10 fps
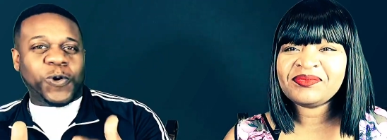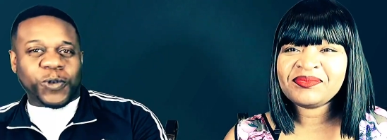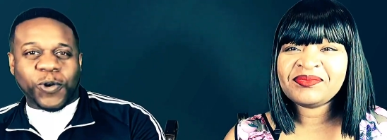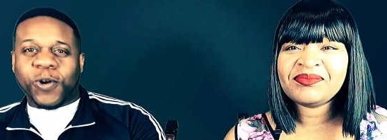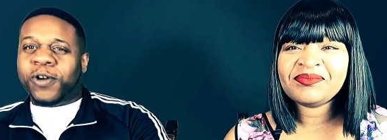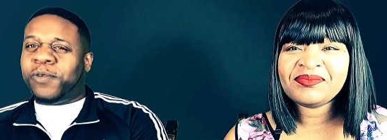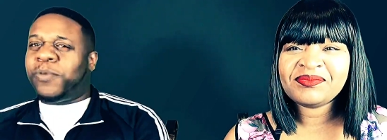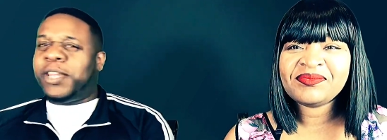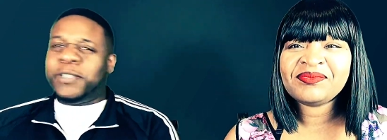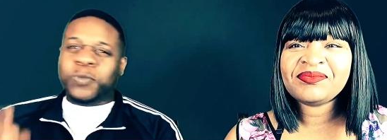Speaker 1: on when
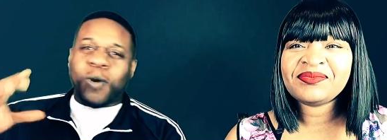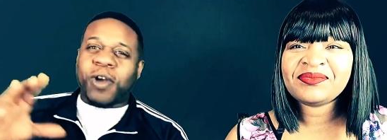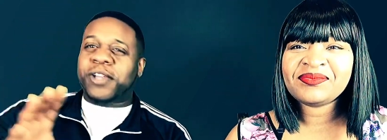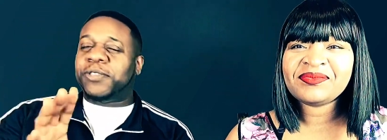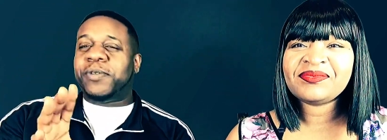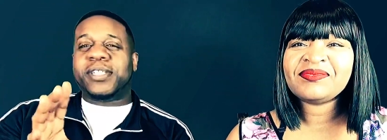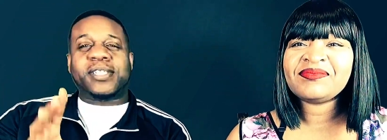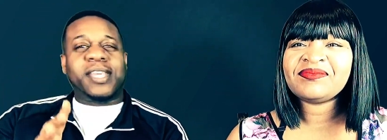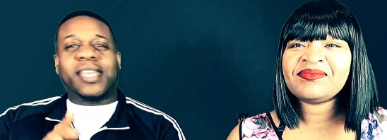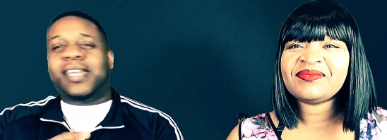he's walking through the
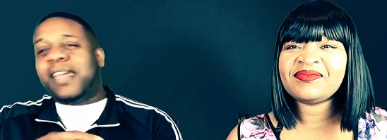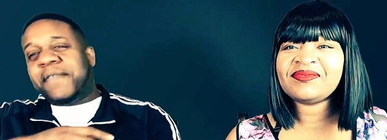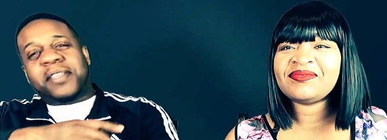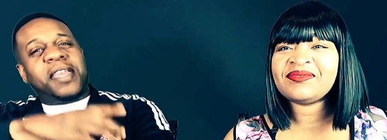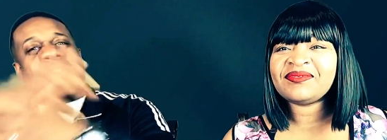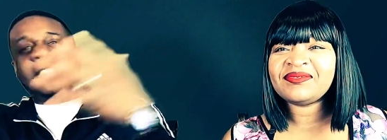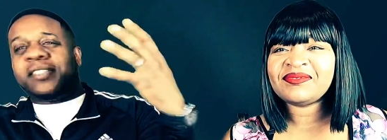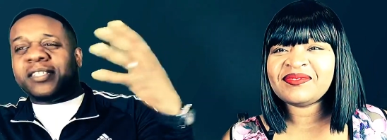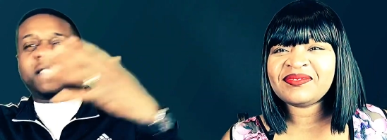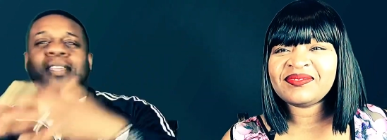city and everything.
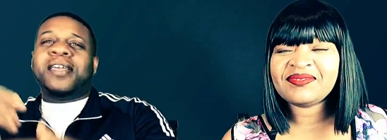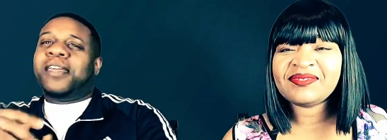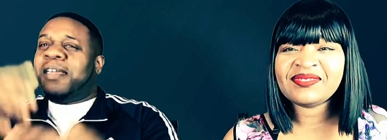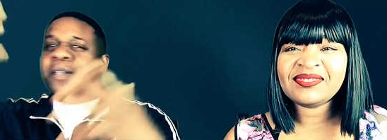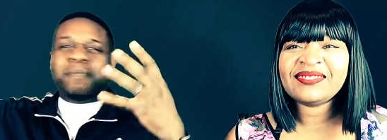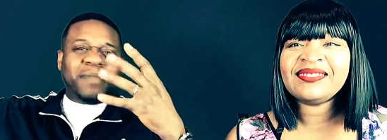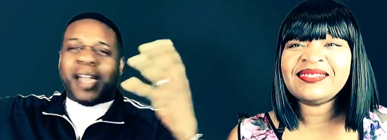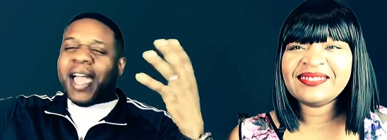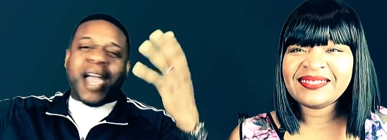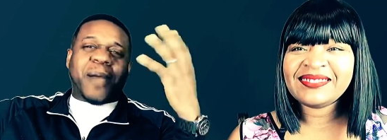Just
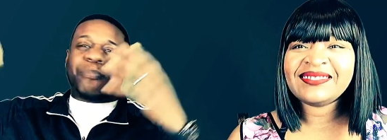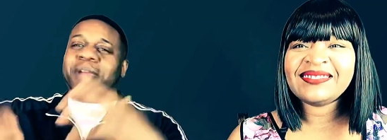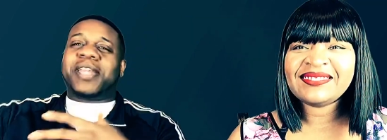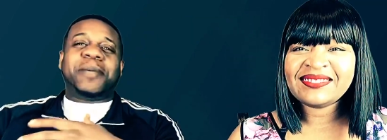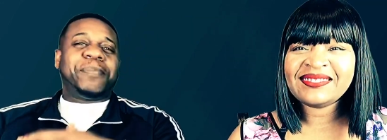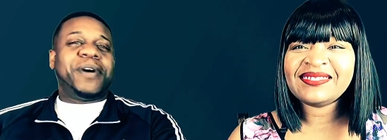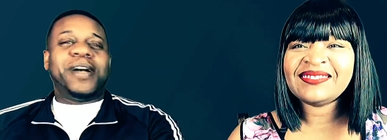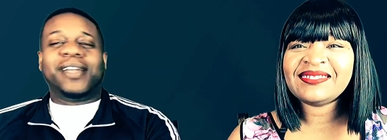ah, breaking apart.